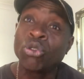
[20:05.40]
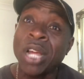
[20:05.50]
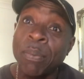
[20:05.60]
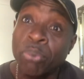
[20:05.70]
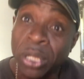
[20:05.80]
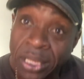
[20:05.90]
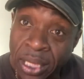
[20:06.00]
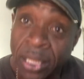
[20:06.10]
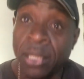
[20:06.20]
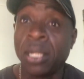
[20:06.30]
Great
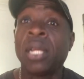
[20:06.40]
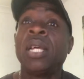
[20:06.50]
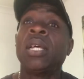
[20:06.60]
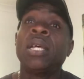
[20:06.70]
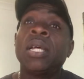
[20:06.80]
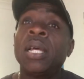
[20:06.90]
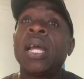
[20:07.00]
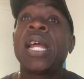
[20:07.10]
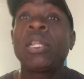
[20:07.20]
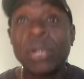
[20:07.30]
Britain.
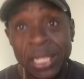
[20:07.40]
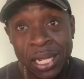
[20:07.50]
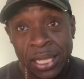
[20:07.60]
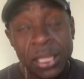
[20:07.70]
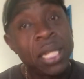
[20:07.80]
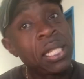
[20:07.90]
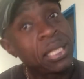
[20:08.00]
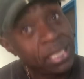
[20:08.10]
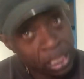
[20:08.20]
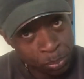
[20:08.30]
Anyway, guys,
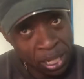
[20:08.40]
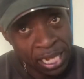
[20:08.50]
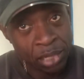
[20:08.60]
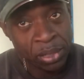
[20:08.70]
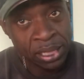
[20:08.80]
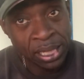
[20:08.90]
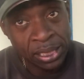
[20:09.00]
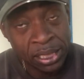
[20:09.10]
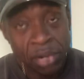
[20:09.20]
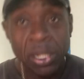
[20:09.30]
this is By Any Means
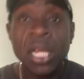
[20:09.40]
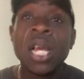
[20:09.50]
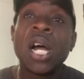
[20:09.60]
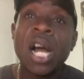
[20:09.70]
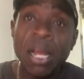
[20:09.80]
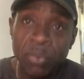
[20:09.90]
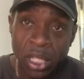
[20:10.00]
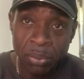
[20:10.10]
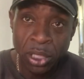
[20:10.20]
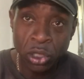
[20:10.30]
Necessary. I'm
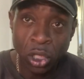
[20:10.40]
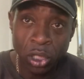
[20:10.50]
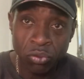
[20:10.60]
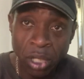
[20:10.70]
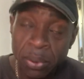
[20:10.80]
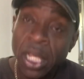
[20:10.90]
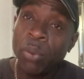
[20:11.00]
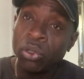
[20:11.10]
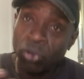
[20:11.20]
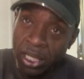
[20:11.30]
DMC John Rubes. It
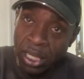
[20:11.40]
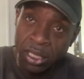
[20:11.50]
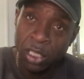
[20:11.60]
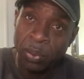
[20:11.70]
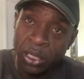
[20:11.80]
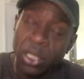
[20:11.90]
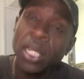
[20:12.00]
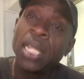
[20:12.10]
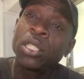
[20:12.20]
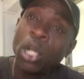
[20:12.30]
was really nice to speak to you
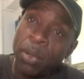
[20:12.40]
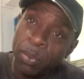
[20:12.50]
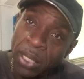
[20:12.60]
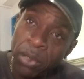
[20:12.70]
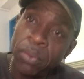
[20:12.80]
guys. Comments below.